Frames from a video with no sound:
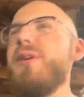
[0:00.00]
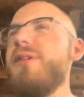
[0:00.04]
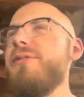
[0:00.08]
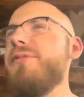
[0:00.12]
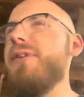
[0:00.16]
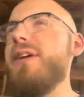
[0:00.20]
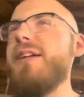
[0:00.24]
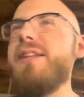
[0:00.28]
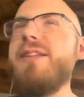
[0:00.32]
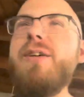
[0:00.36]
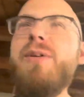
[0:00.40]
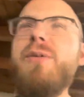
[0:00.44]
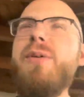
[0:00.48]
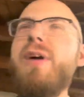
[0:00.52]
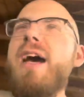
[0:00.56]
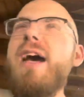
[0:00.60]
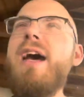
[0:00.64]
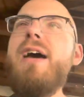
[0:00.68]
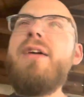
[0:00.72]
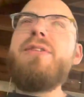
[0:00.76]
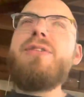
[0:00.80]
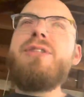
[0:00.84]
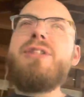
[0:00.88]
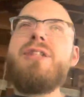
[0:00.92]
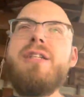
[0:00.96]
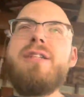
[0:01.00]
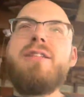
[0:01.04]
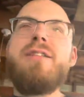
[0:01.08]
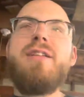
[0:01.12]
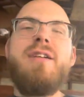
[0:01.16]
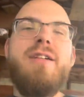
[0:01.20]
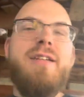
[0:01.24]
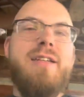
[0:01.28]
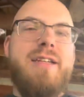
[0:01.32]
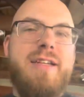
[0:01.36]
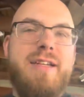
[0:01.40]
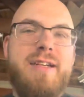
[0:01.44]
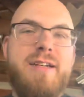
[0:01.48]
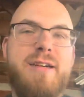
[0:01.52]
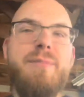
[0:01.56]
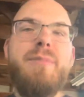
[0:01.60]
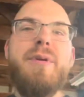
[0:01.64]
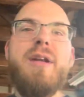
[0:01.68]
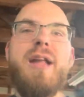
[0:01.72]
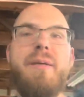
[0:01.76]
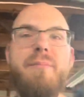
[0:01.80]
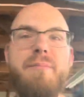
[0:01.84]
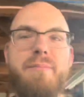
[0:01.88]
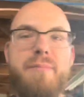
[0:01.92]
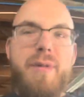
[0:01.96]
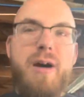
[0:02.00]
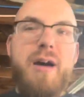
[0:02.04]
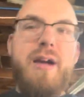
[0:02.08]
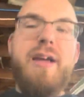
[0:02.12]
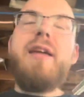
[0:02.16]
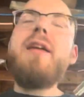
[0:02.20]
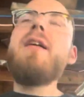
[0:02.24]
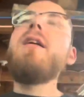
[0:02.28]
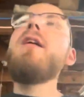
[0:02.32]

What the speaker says: if I don't have a shit ton here, but I might.